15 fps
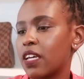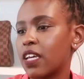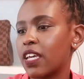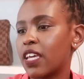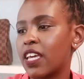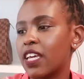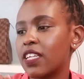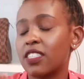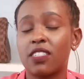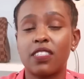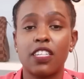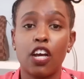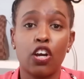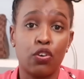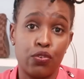He is
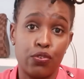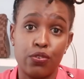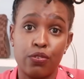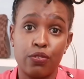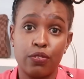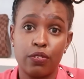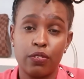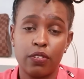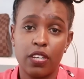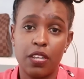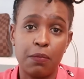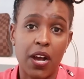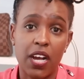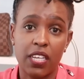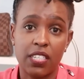just a guru
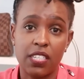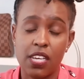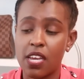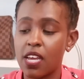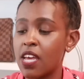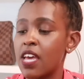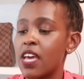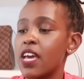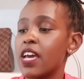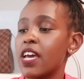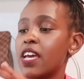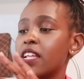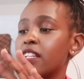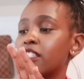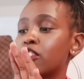in marketing,
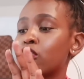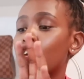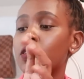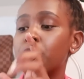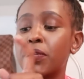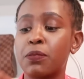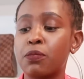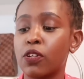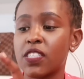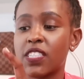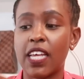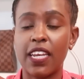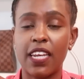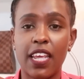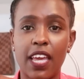and it's called Meatball
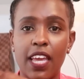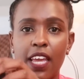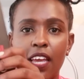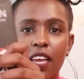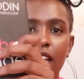Sunday.